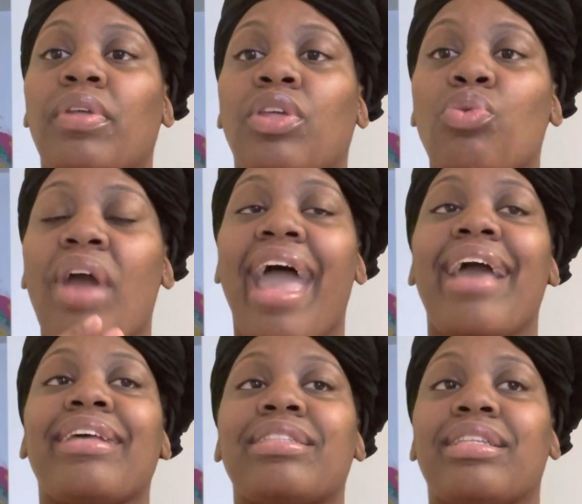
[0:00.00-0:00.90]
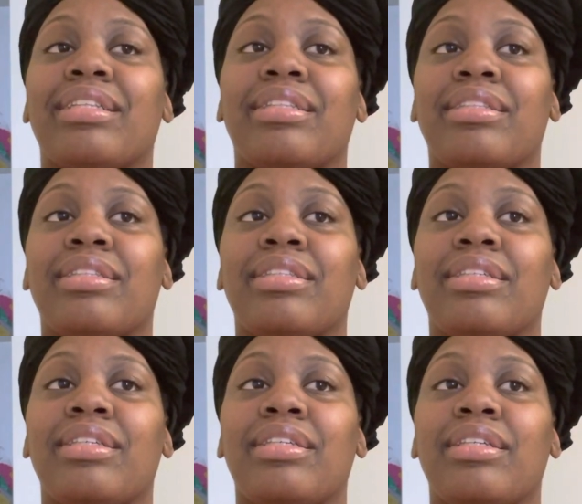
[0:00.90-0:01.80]
you asking,
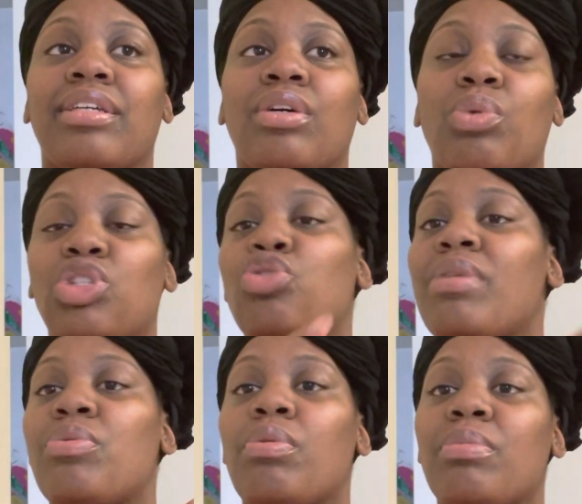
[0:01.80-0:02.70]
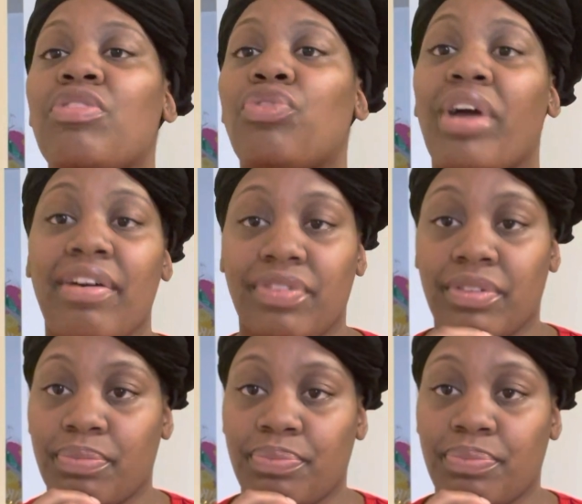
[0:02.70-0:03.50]
would you be with me forever?